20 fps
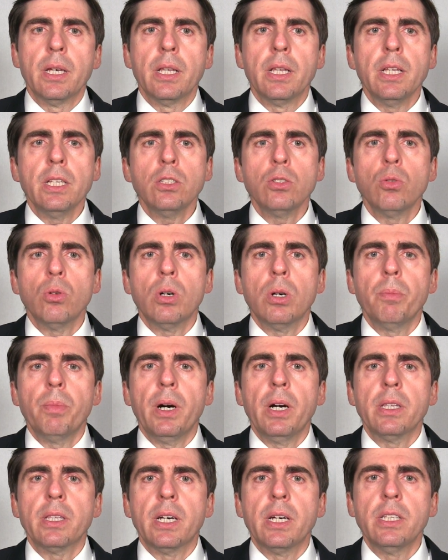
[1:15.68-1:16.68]
Let's talk
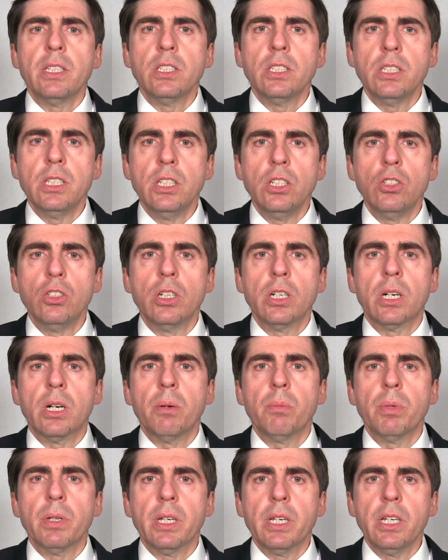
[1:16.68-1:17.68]
about anesthesia
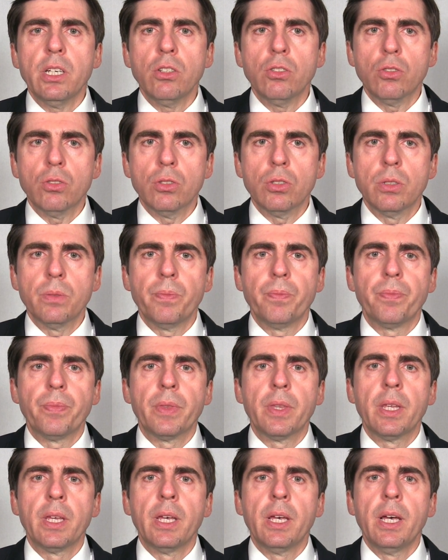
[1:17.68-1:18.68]
complications.
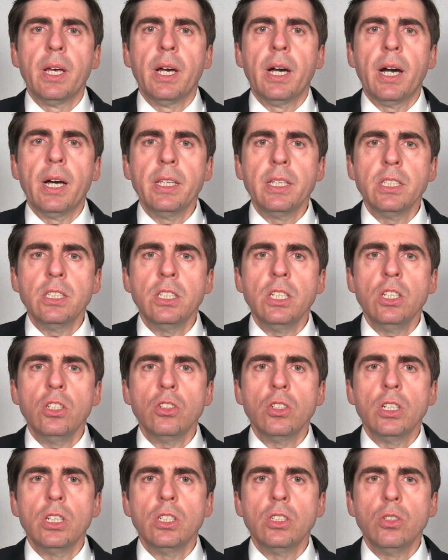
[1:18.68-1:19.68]

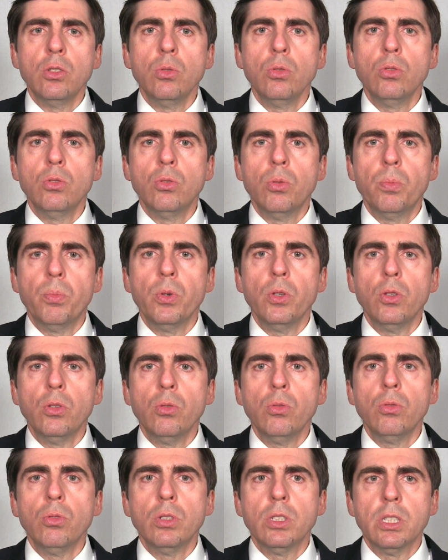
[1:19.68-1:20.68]
Anesthesia is used to
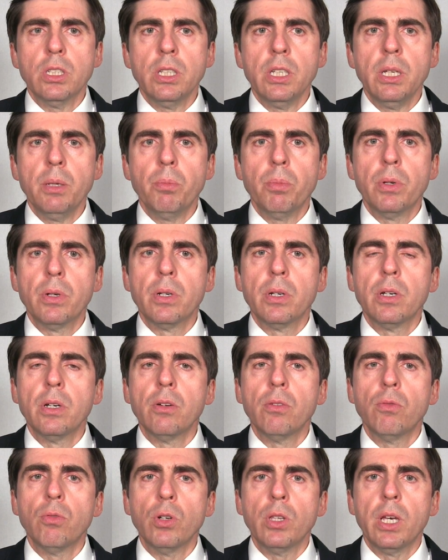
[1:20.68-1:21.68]
put you to sleep
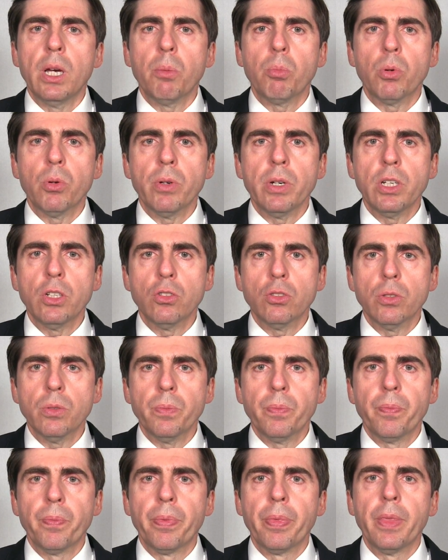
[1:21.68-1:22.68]
for the
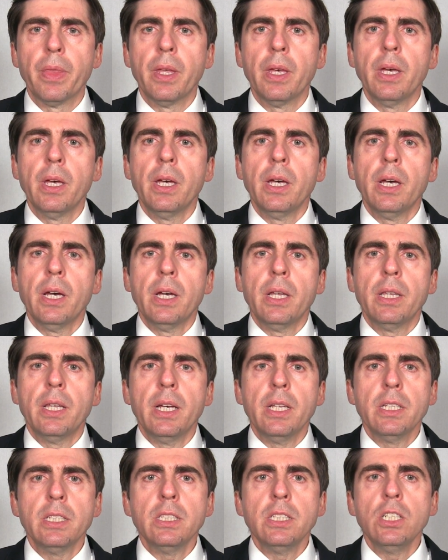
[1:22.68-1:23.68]
operation.
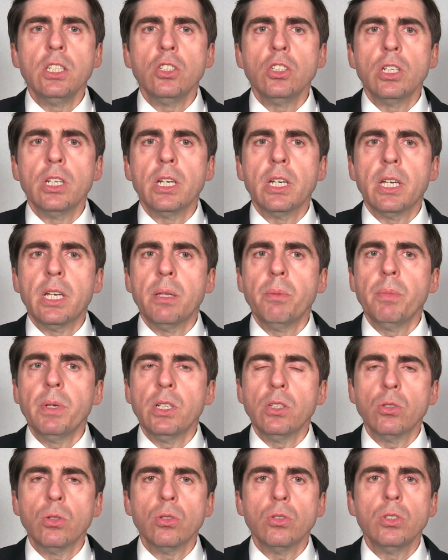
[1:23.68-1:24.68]
The anesthesia can
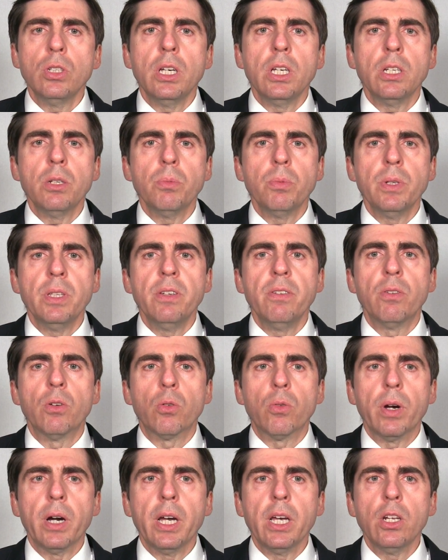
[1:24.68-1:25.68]
be associated with a
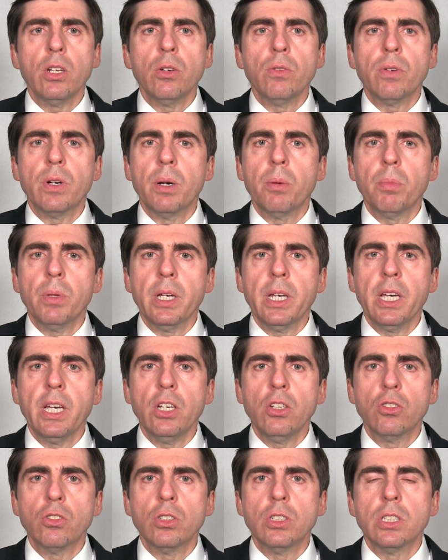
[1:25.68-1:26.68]
variety of
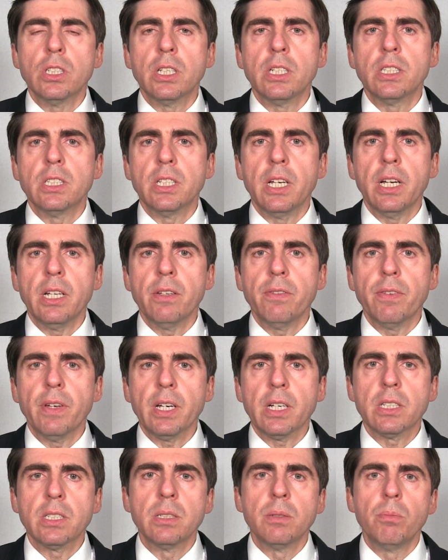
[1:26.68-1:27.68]
complications and side
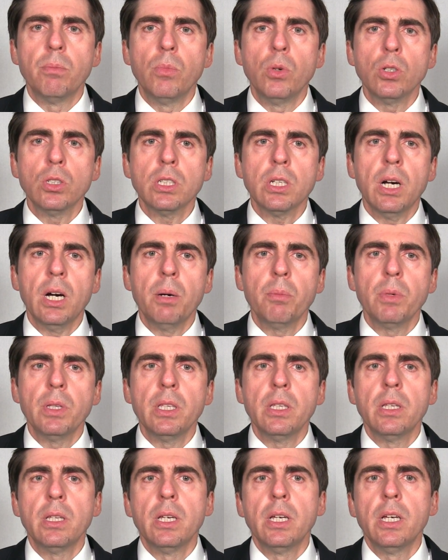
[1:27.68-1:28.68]
effects. Most
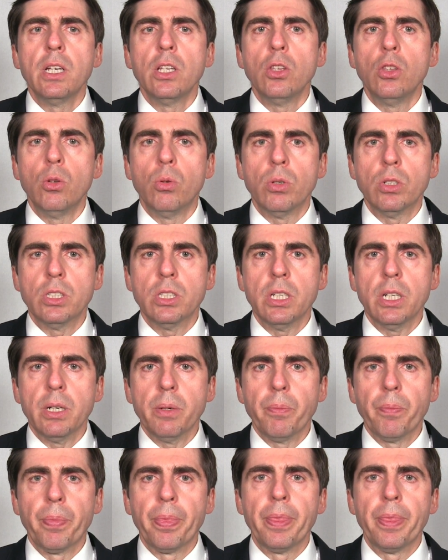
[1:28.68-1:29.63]
common, nausea.